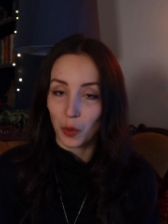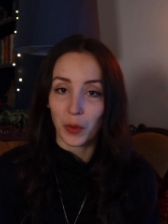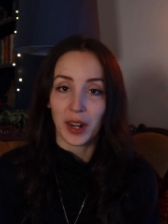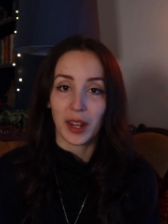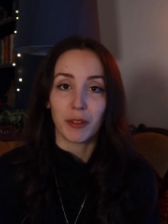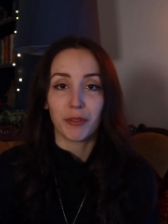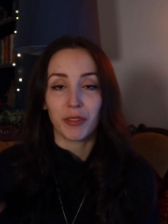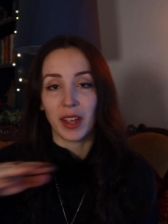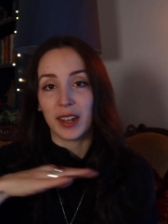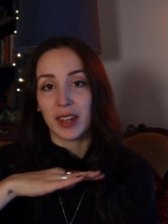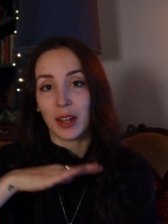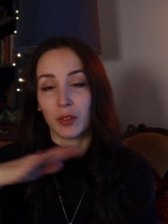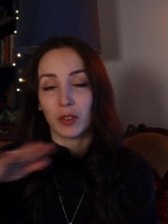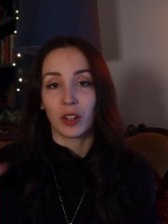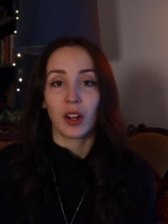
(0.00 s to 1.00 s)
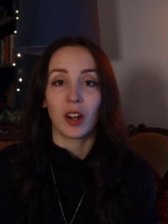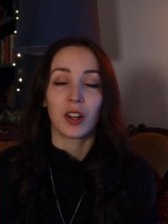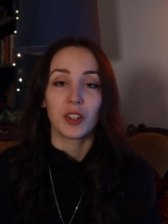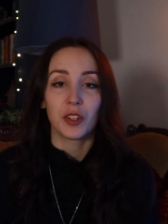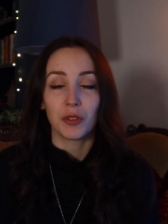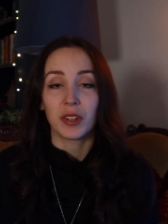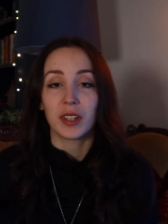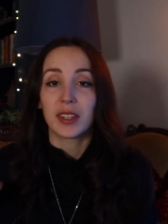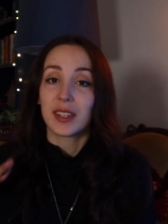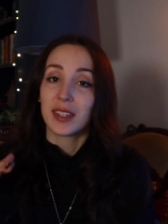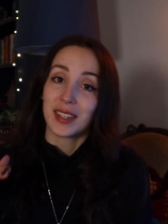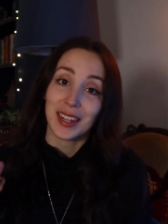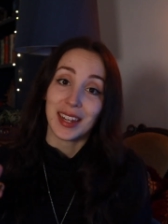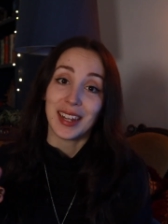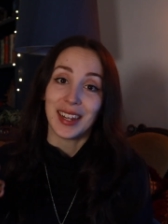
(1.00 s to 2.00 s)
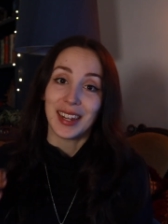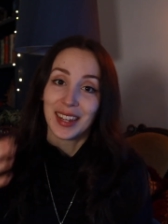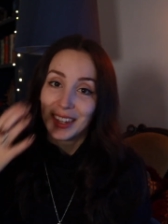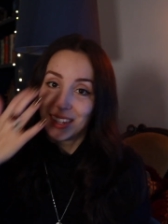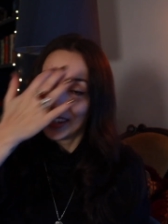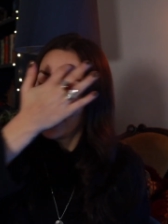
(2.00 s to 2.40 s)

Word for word: when I fanned out the cards, you could see